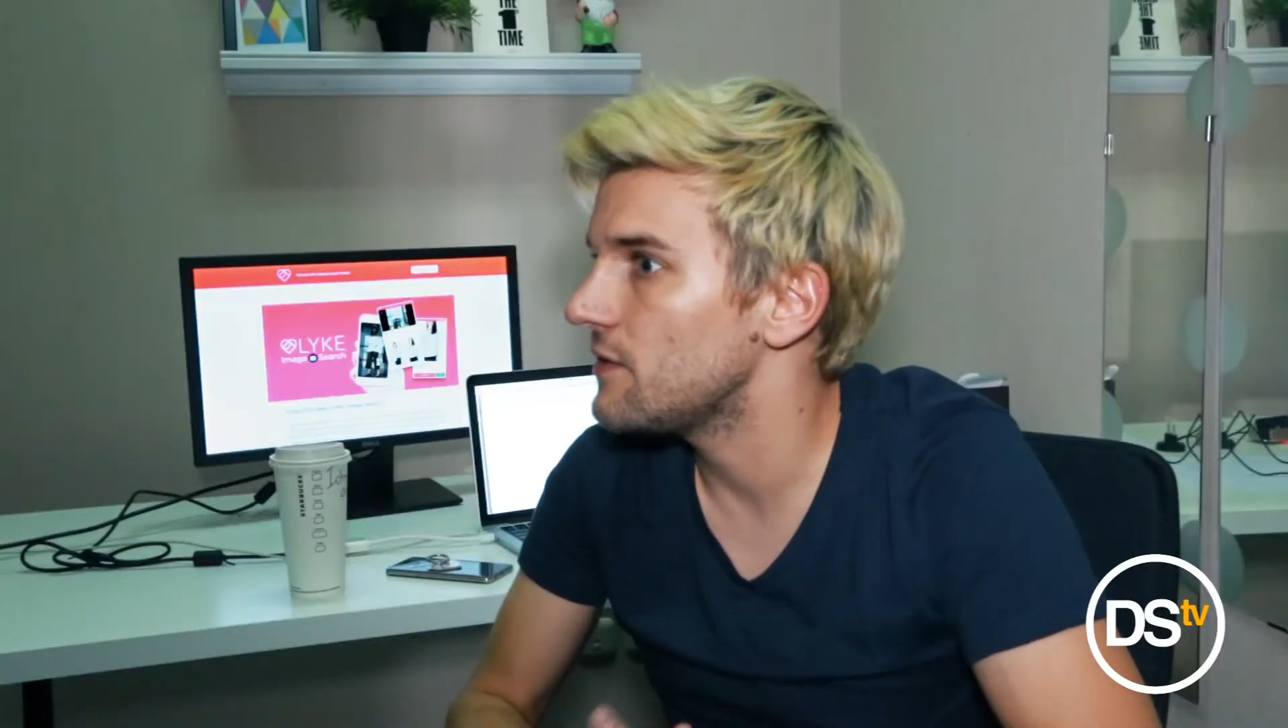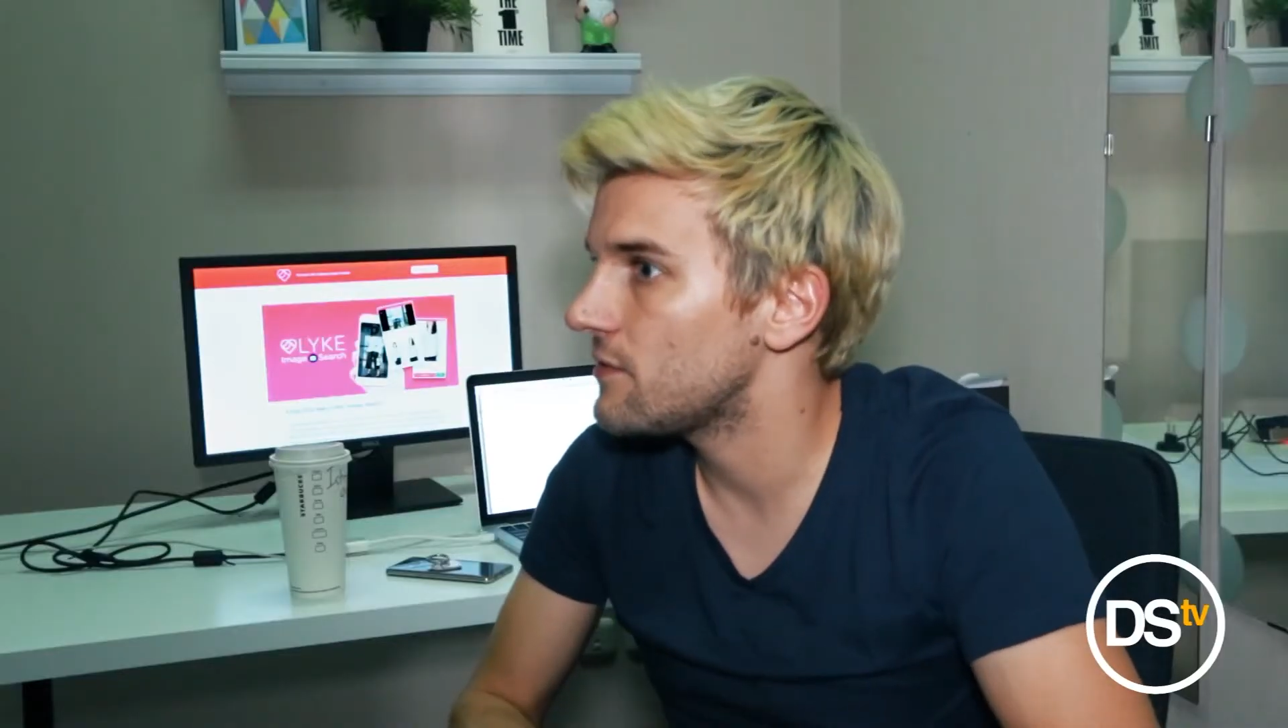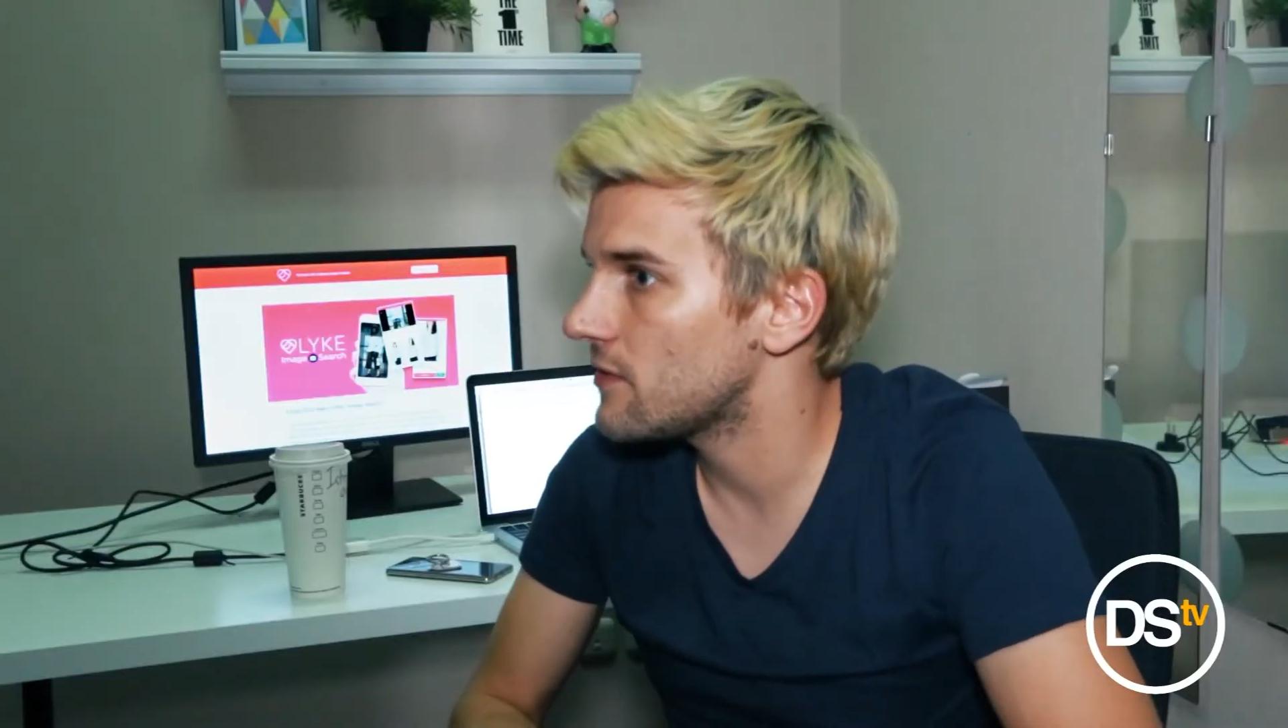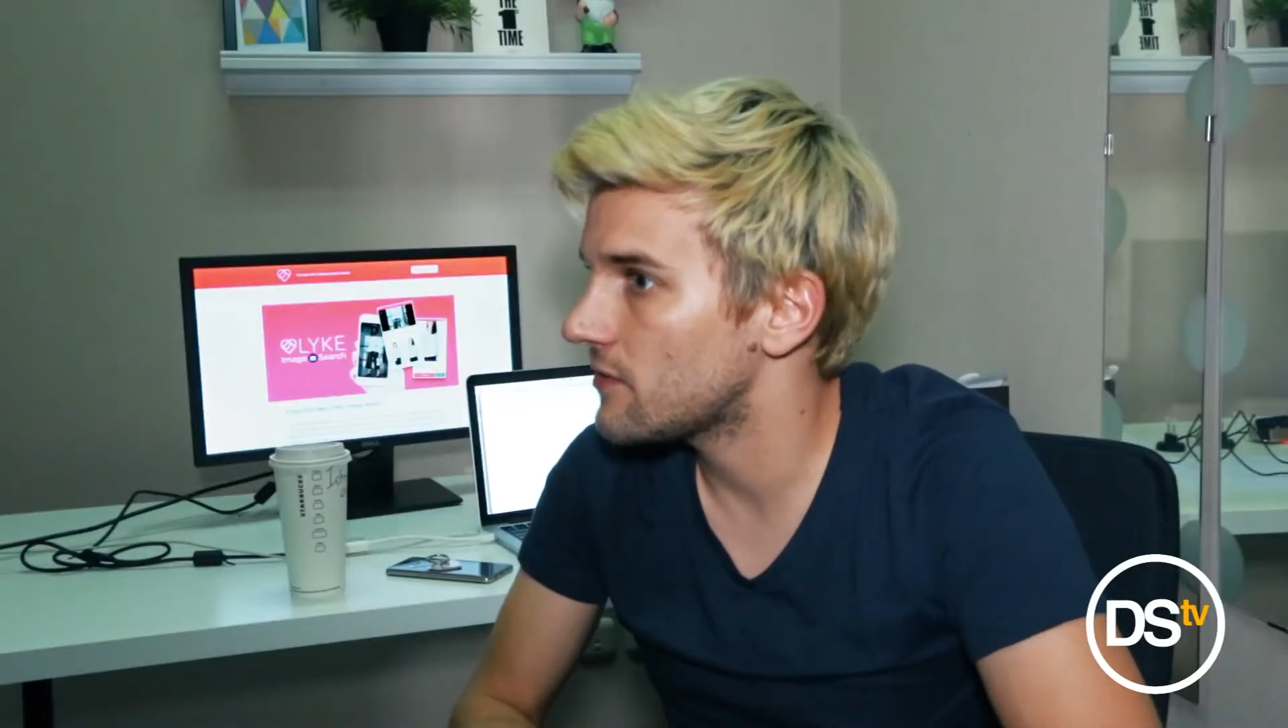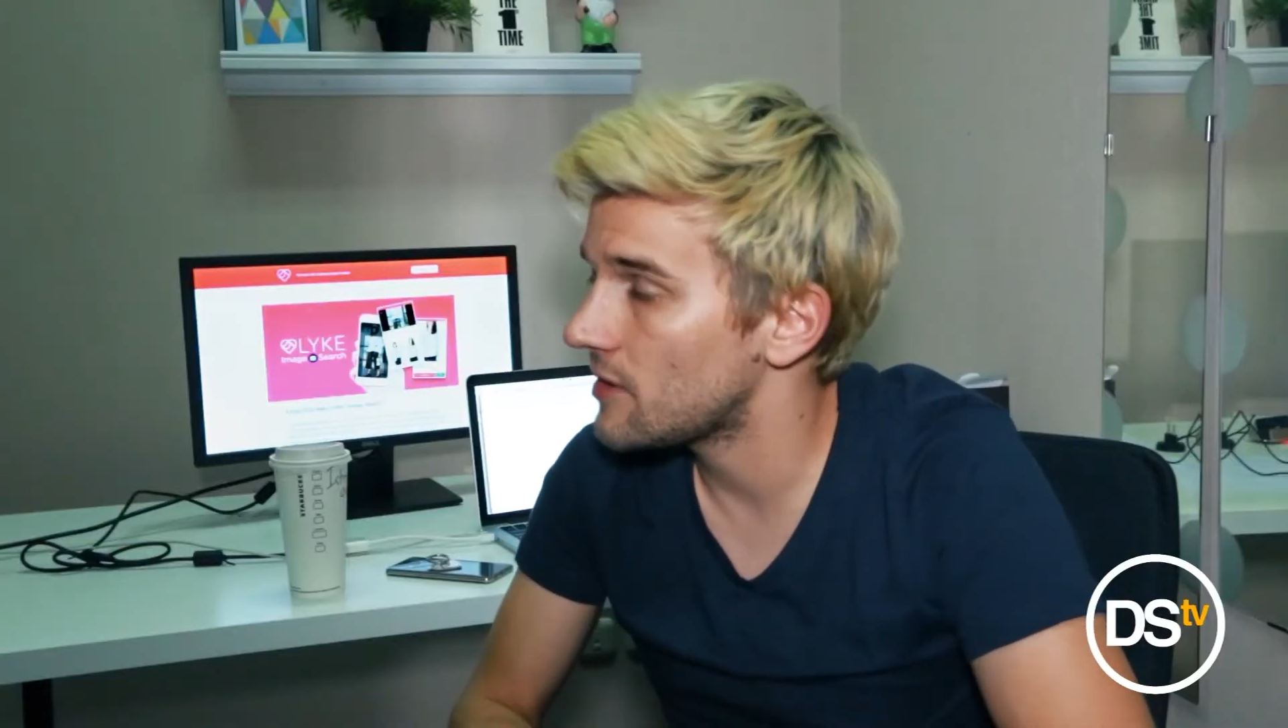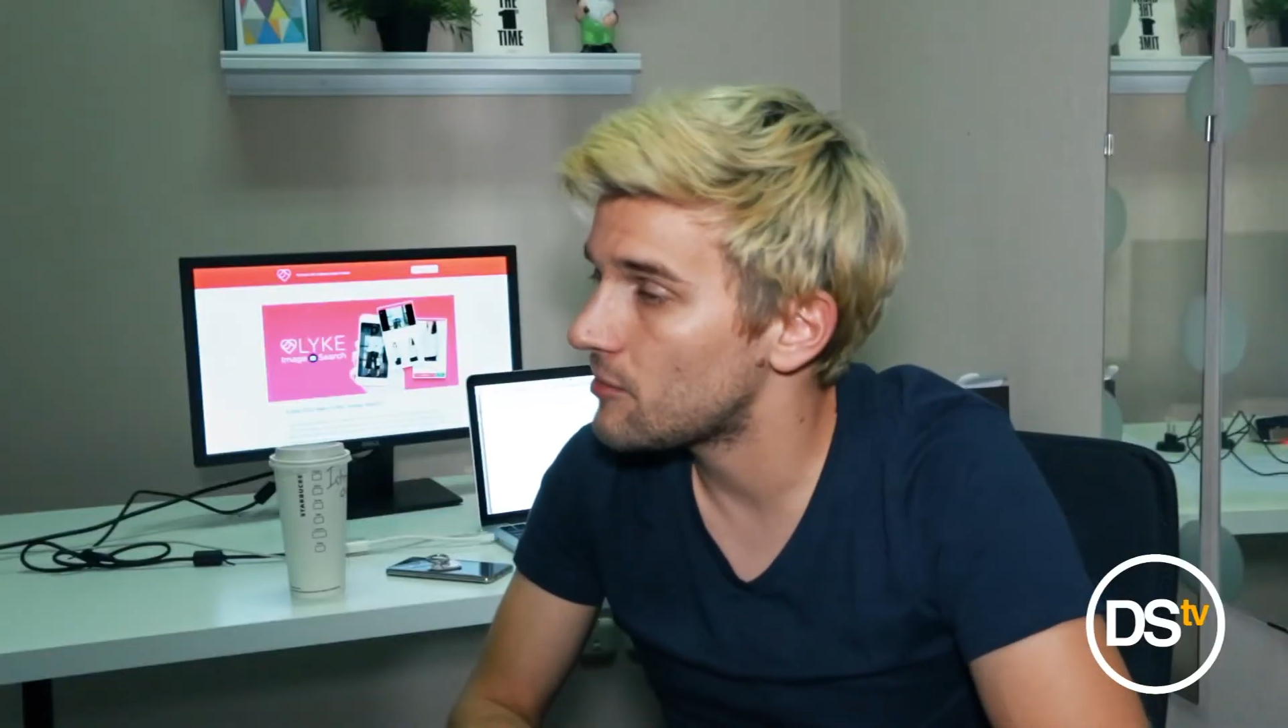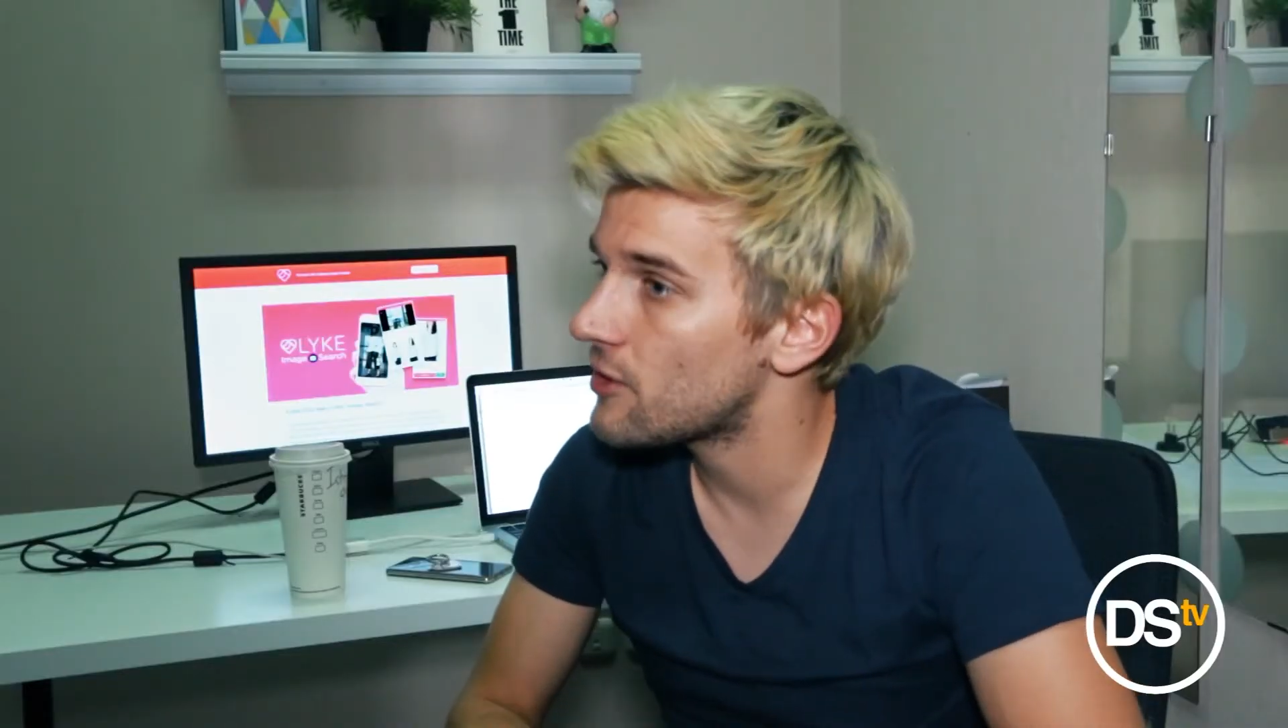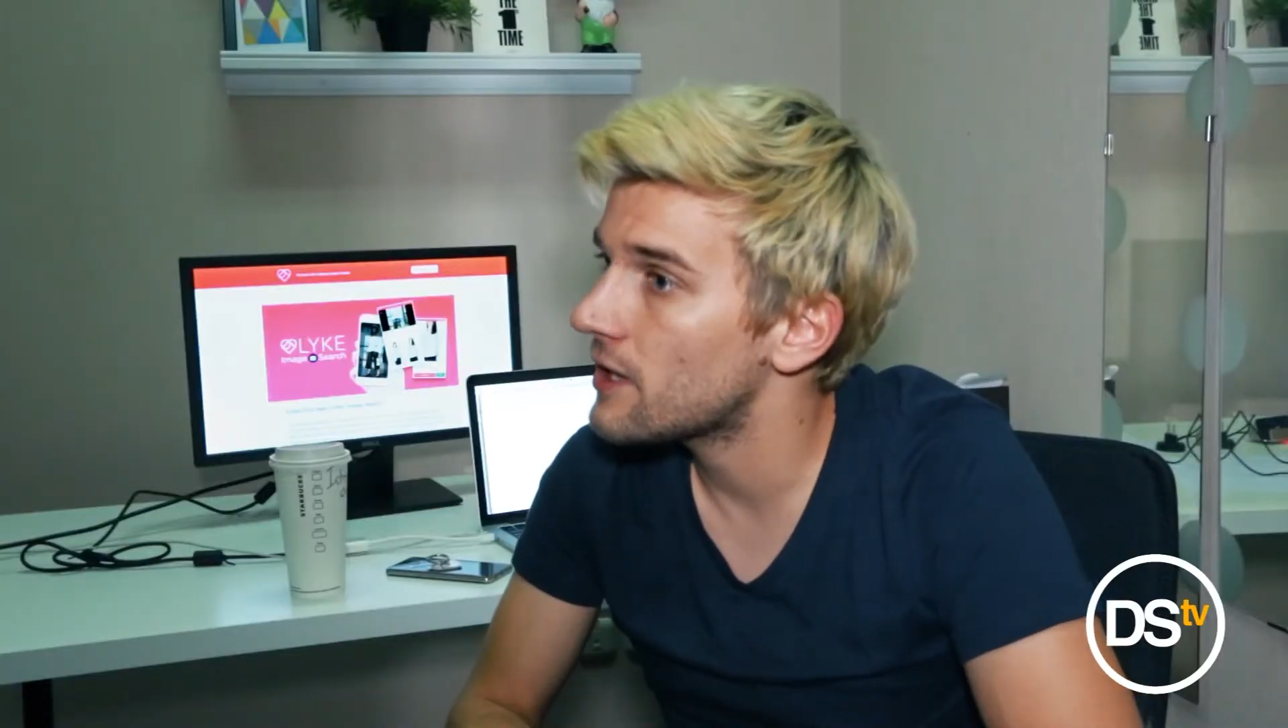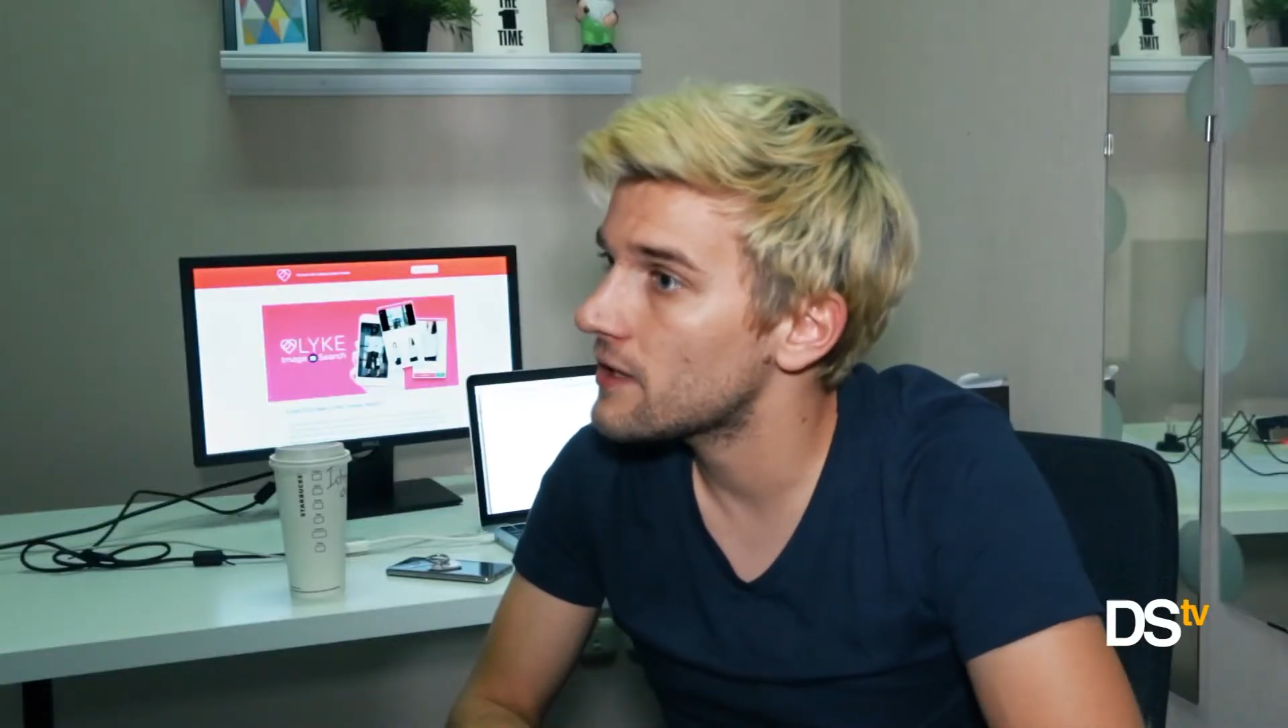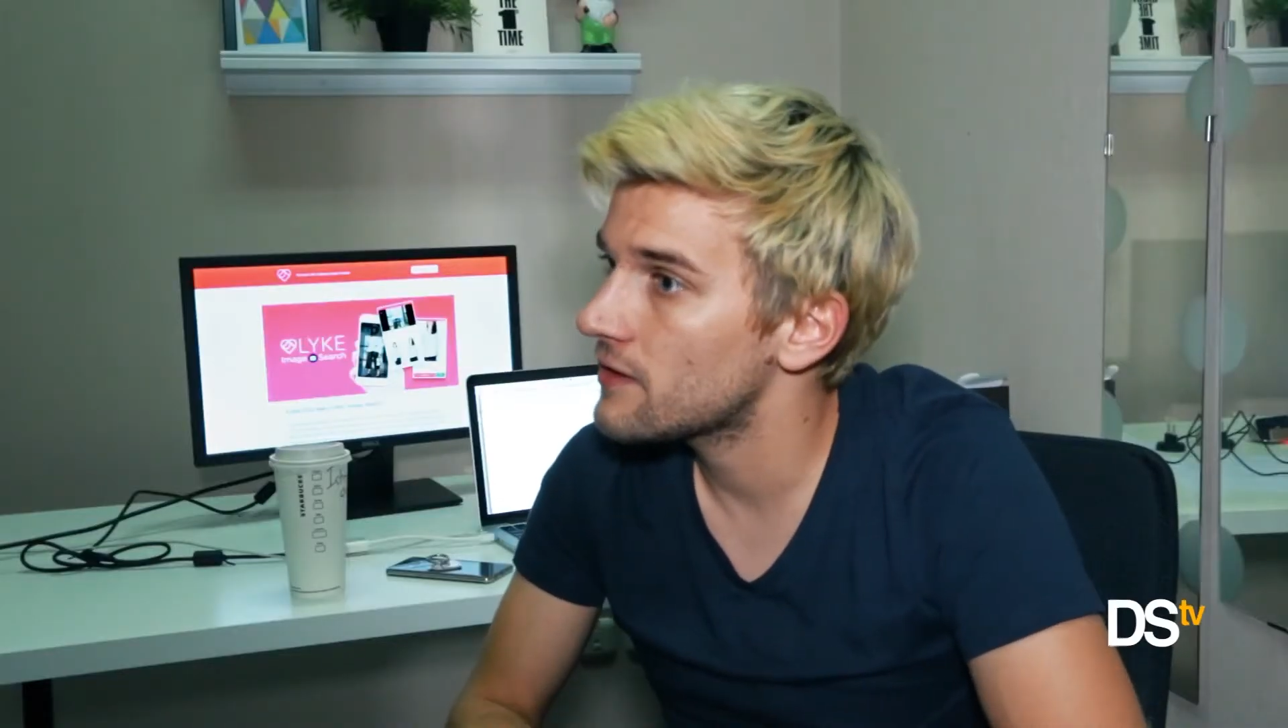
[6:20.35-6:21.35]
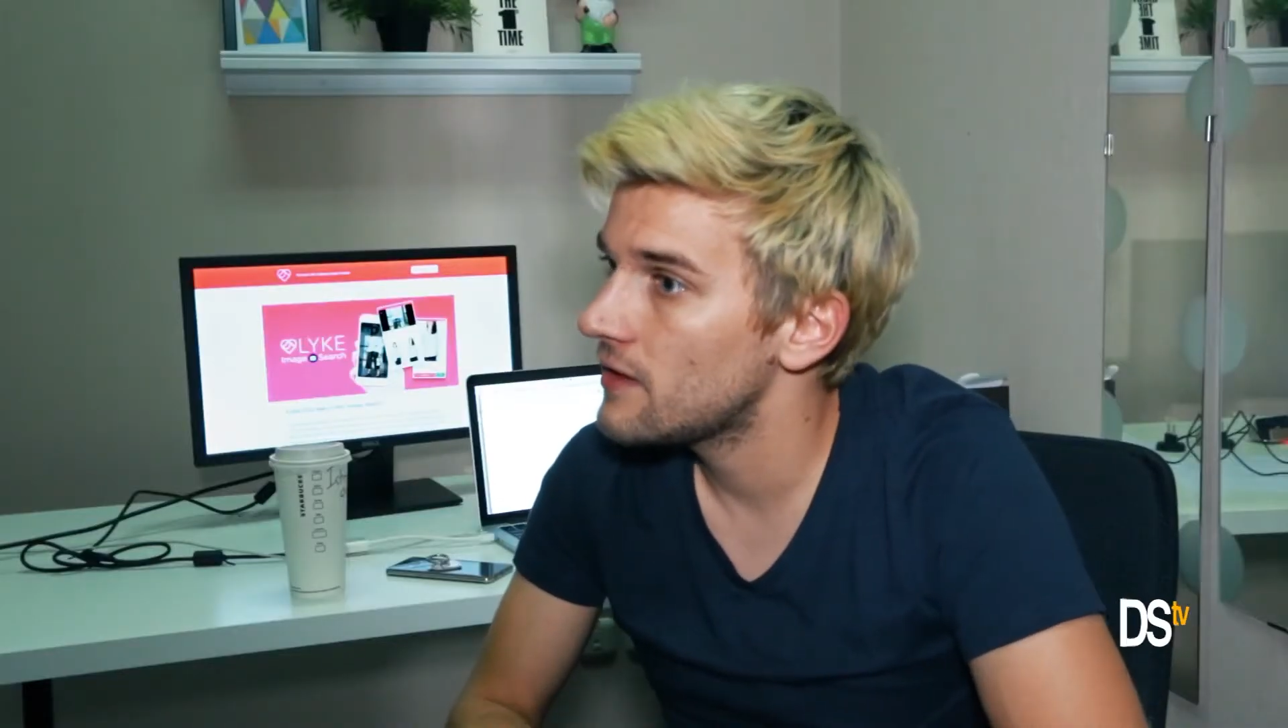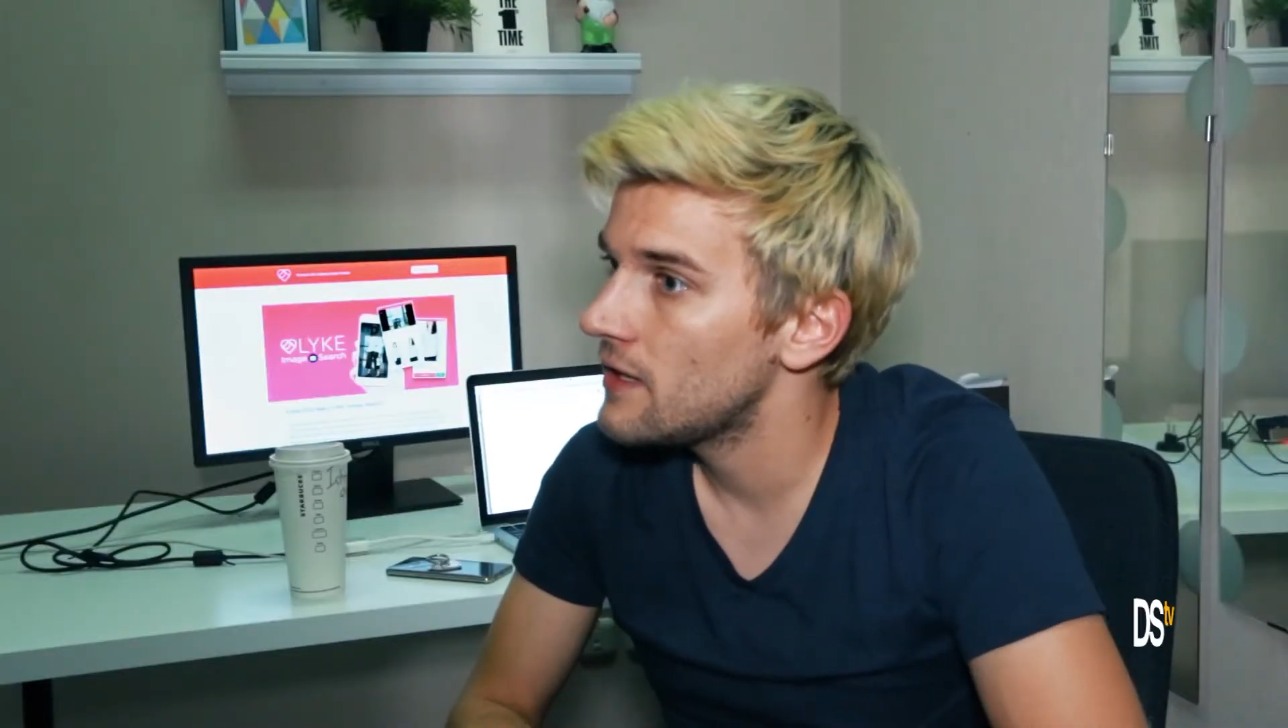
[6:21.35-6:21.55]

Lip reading: for the same product.